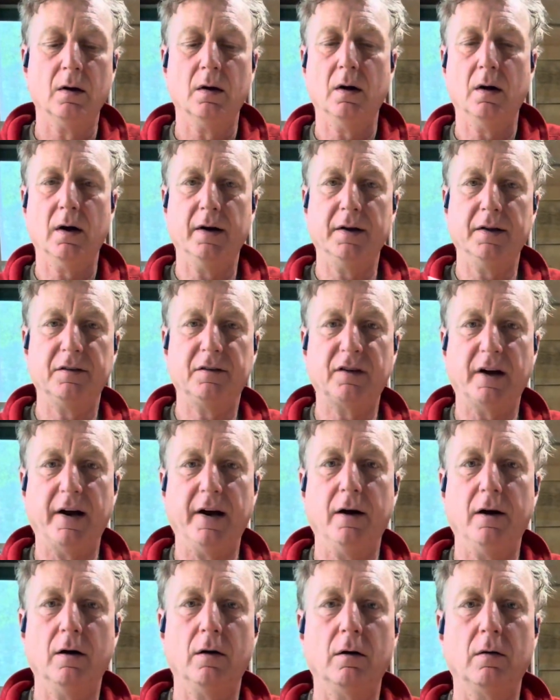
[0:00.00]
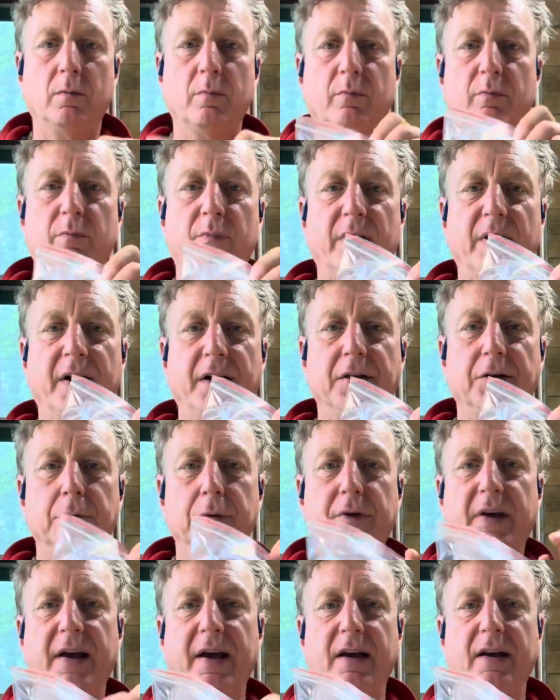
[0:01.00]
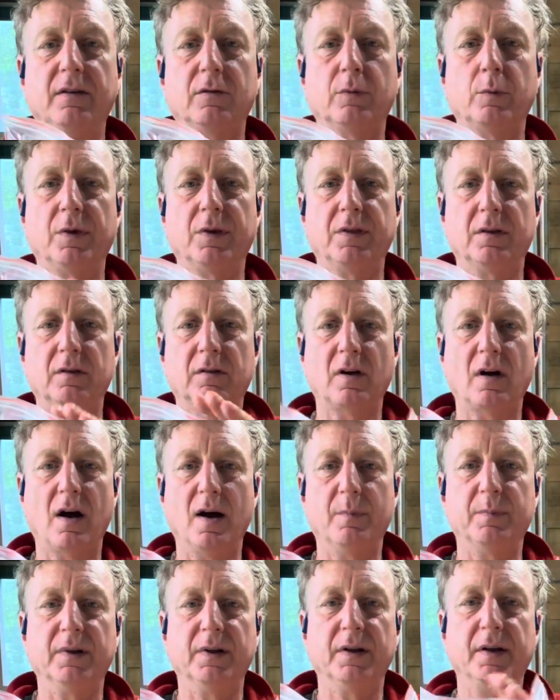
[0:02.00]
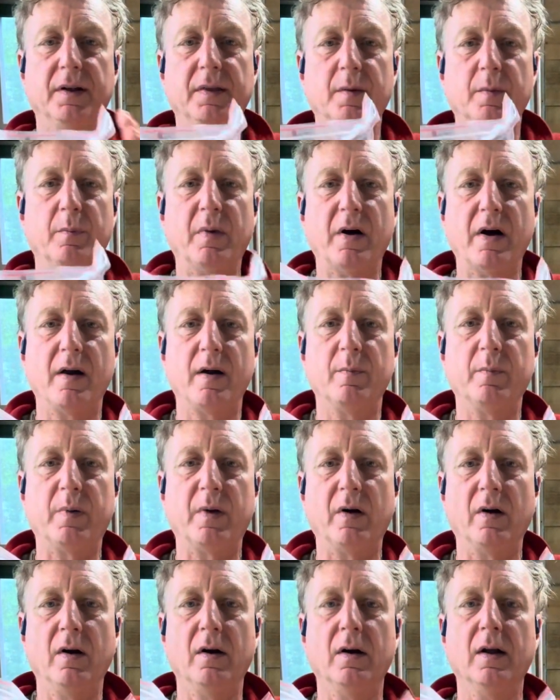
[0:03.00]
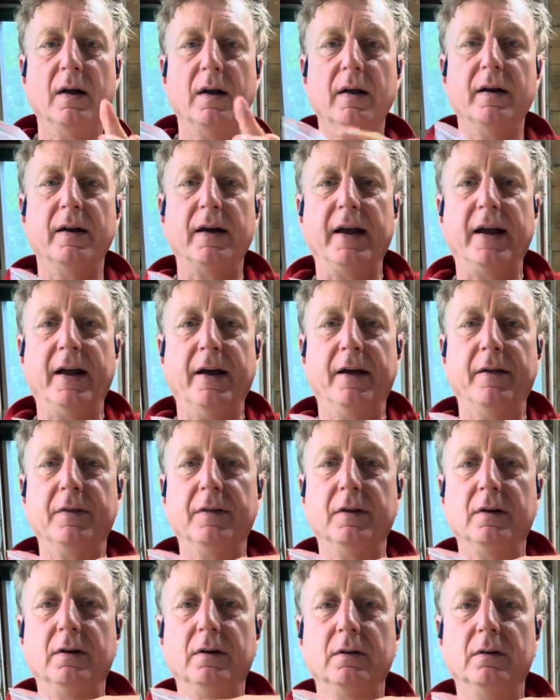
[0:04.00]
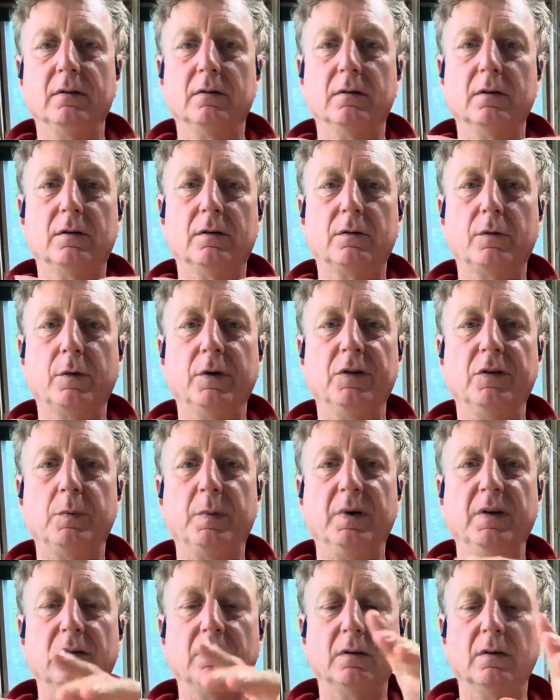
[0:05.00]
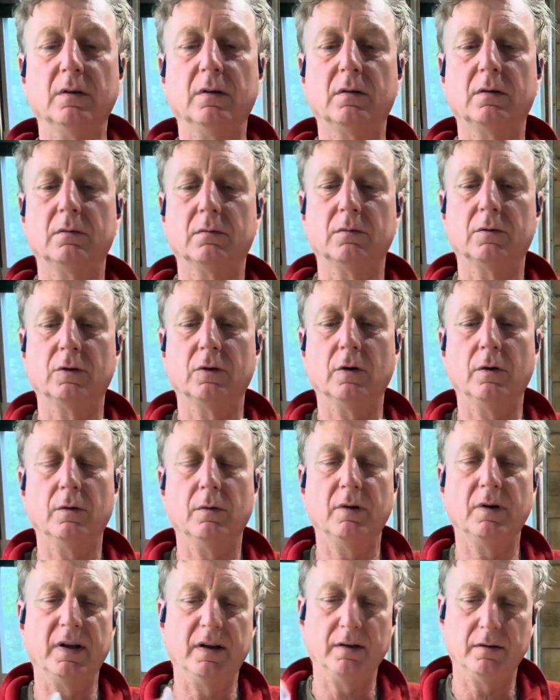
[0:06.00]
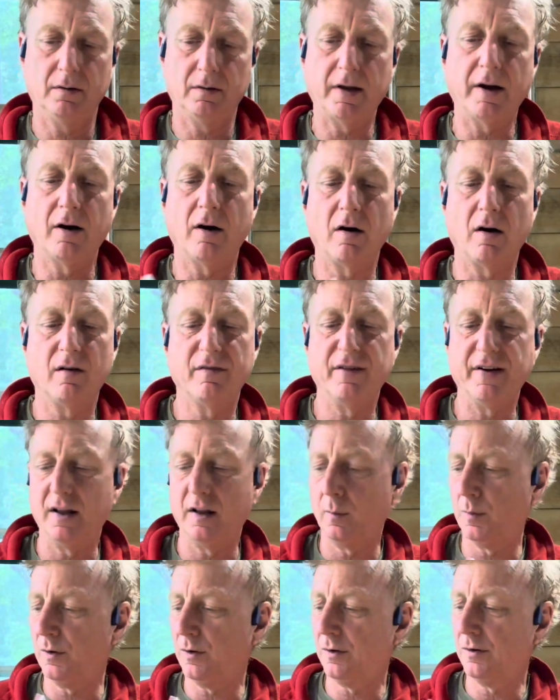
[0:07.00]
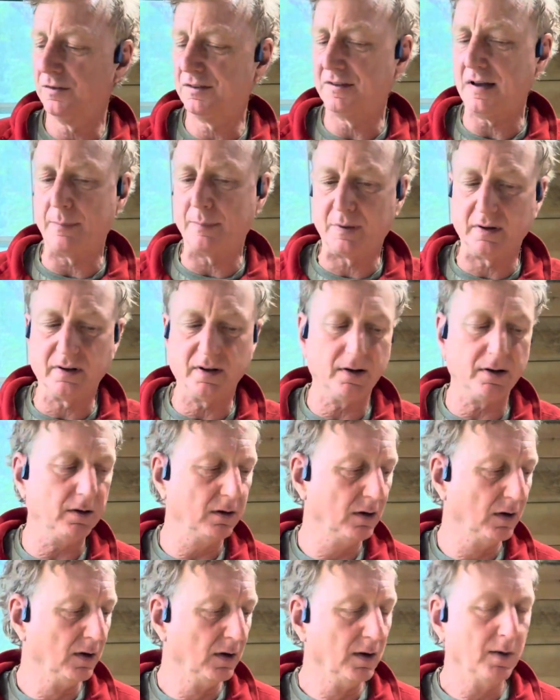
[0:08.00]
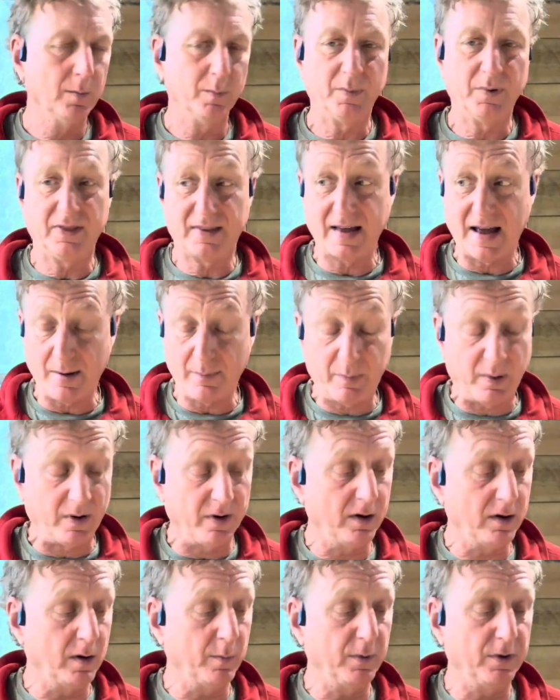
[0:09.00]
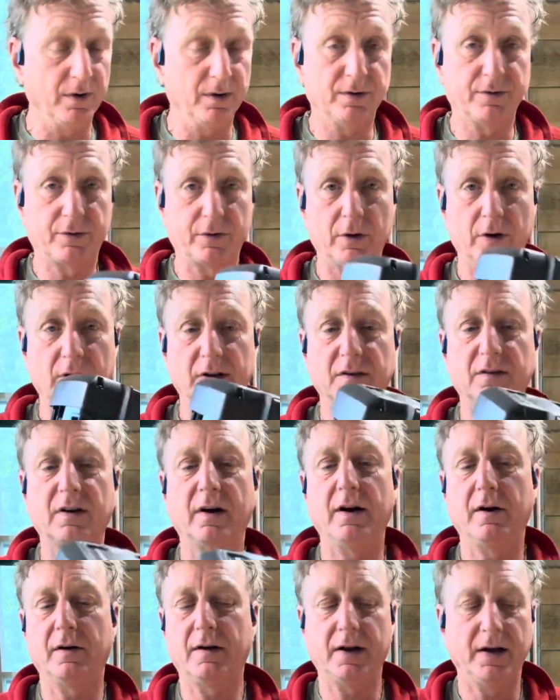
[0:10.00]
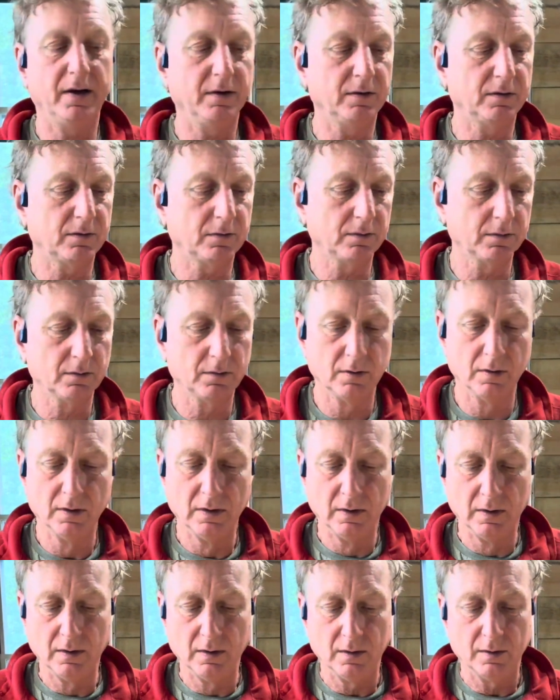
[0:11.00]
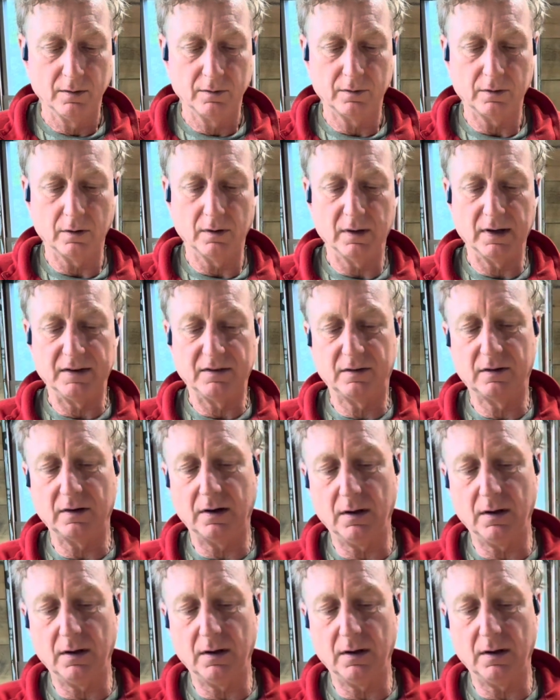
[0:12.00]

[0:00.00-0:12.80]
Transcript: an entire brand new case with the top lid, the bottom part, and the squeeze pieces. So they are available separately, but that part number is for an entire case. So let's